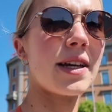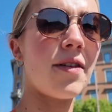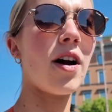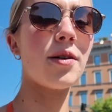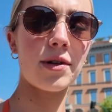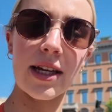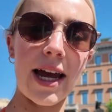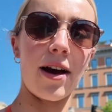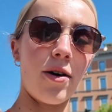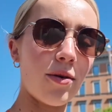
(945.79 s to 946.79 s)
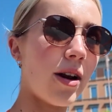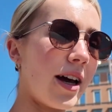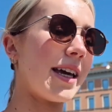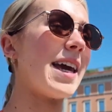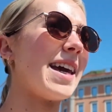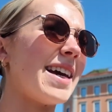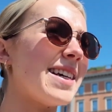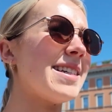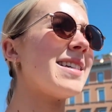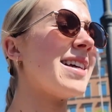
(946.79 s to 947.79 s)
if I was ill like he
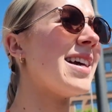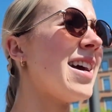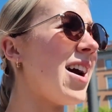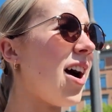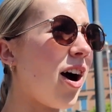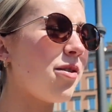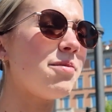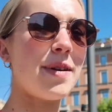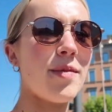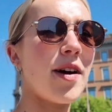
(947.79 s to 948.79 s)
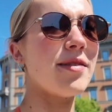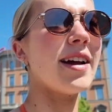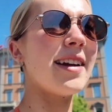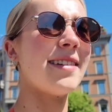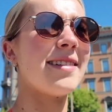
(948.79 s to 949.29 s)
is, I would be moaning.